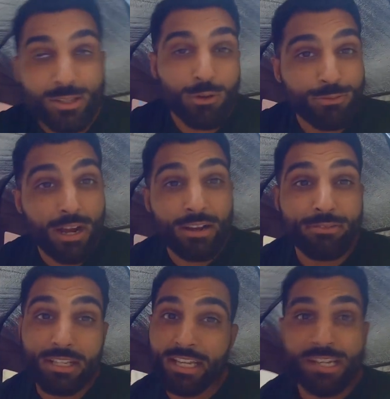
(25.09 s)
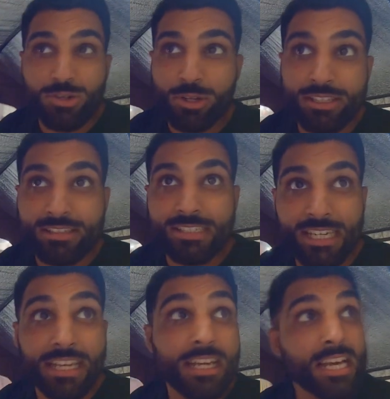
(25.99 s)
So far, I've really enjoyed the
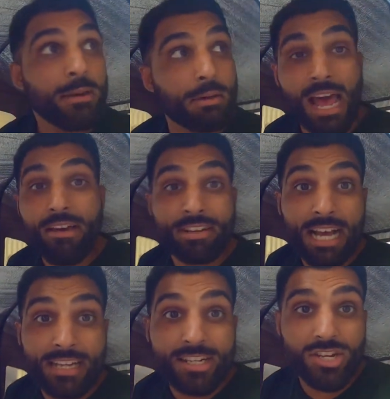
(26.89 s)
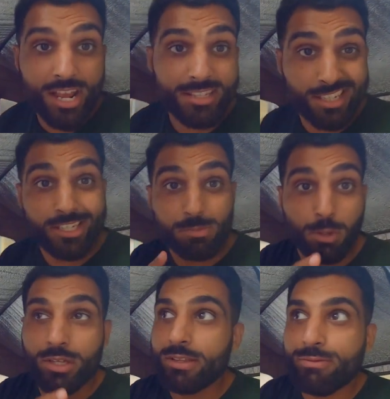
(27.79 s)
city, but I haven't gotten a chance to
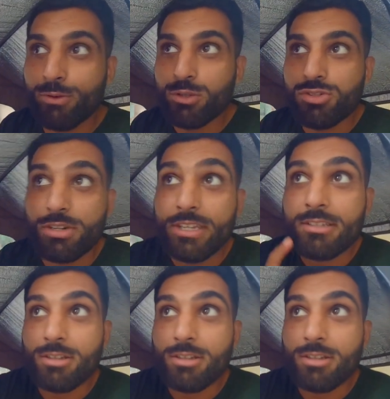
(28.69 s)
explore this food street.